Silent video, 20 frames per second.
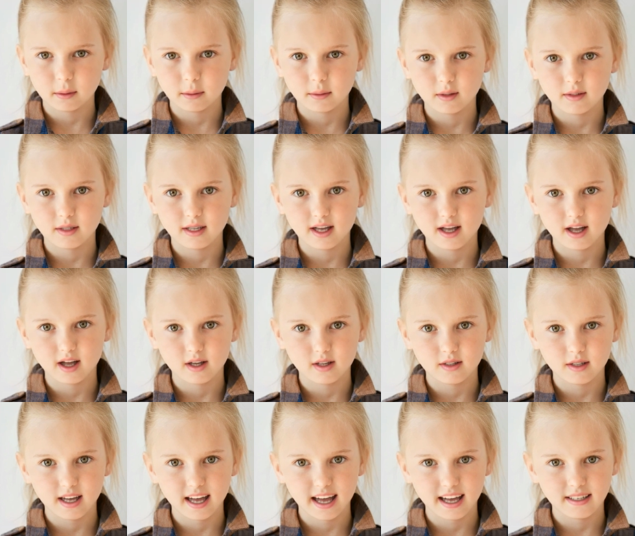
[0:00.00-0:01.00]

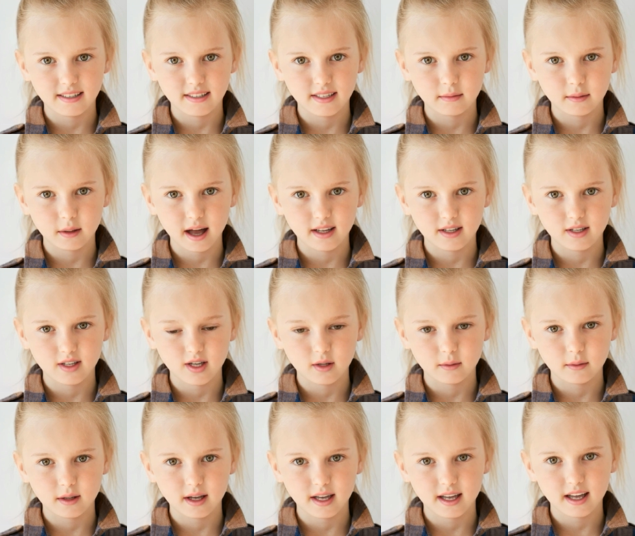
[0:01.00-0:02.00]
particularly in
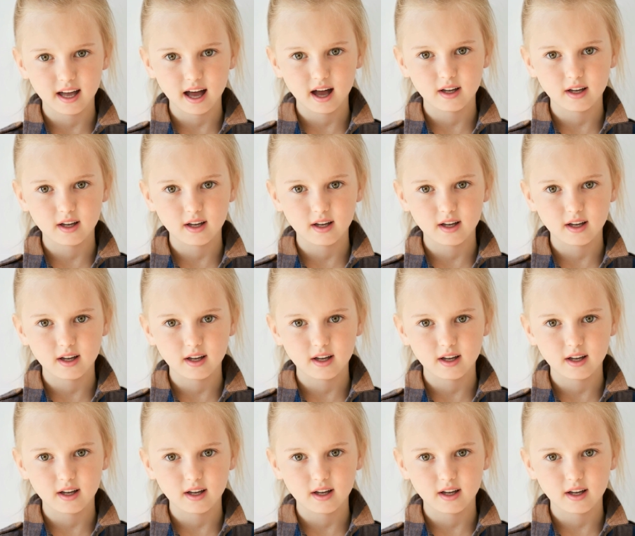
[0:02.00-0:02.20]
Spanish-speaking